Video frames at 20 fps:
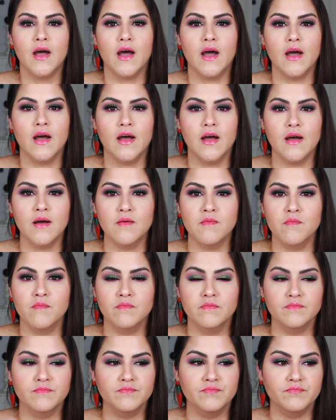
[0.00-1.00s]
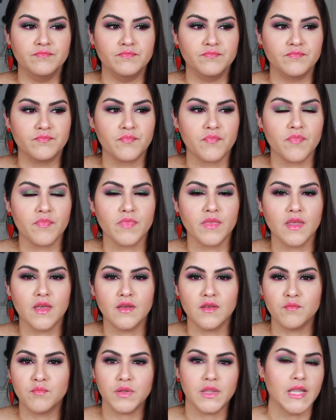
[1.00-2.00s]

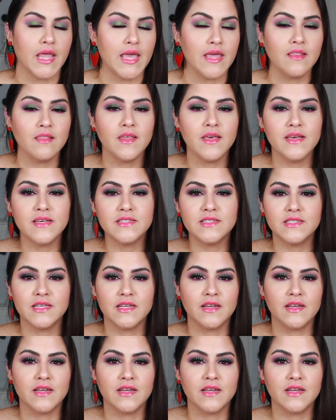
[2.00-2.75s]
playlist